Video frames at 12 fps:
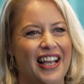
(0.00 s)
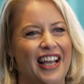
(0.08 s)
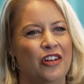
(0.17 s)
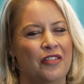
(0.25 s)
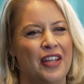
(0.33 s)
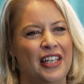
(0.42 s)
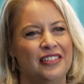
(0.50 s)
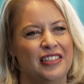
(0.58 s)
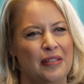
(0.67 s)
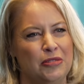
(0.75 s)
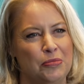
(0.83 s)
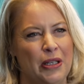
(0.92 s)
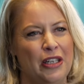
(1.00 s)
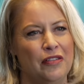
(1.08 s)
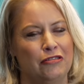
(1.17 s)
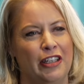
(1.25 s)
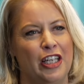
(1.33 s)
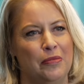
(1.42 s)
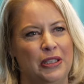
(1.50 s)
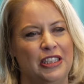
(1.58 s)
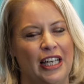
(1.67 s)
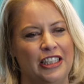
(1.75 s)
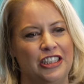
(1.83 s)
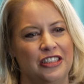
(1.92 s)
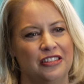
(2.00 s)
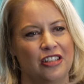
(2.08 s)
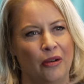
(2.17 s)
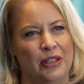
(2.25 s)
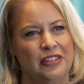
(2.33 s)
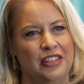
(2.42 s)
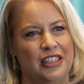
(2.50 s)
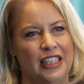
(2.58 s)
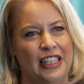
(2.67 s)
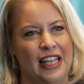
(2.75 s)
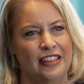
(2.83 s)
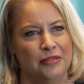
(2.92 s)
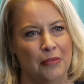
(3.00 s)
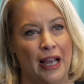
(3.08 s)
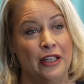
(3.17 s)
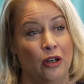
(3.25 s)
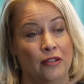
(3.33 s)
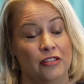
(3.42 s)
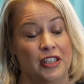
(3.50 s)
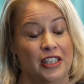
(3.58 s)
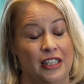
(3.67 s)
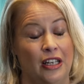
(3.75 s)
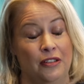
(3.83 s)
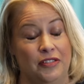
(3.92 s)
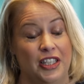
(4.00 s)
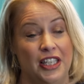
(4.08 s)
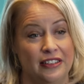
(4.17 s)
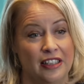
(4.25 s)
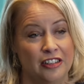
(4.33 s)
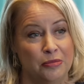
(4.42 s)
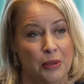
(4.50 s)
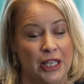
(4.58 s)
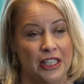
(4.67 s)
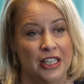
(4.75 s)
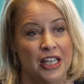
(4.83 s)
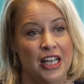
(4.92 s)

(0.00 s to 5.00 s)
And on that, it seems many of the recommendations the OECD has made over the years has been